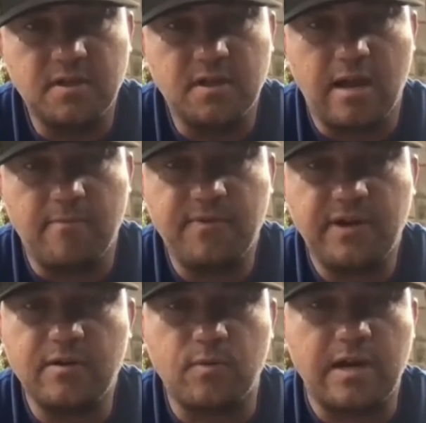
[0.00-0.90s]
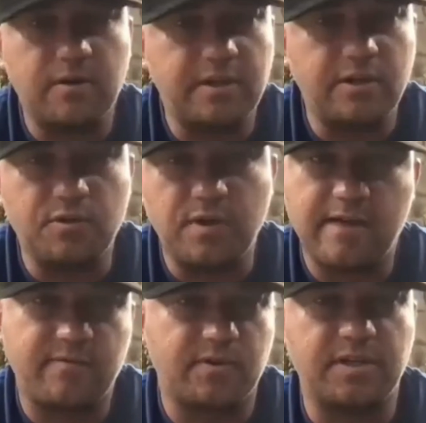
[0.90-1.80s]
Very rarely are you
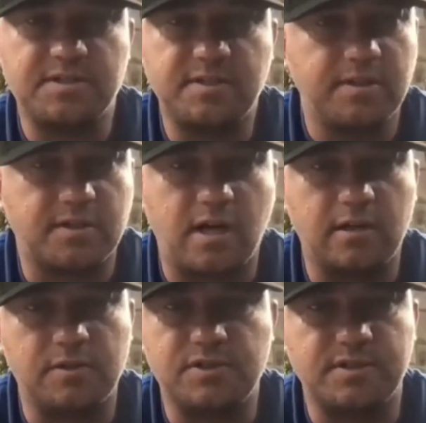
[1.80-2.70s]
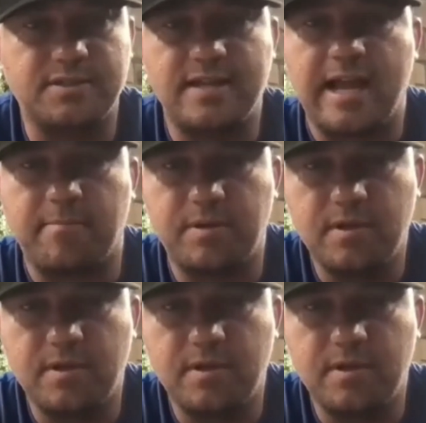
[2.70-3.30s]
ever going to see a collar just snap.